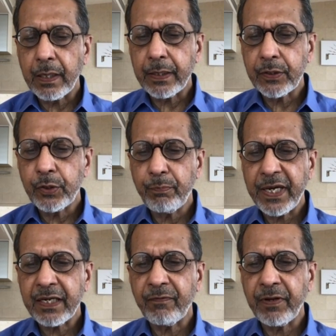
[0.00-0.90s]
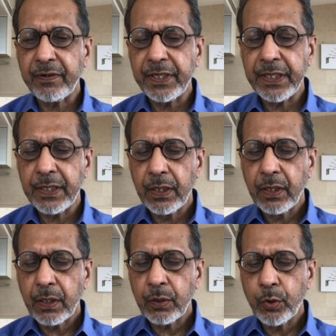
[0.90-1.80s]
you make a very
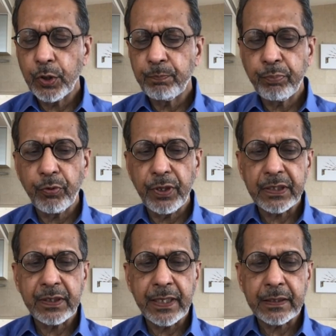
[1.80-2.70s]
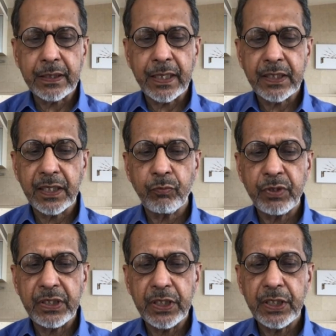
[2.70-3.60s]
good point that I think
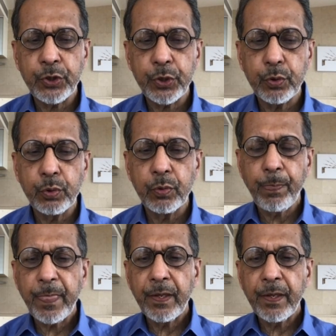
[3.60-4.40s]
we need to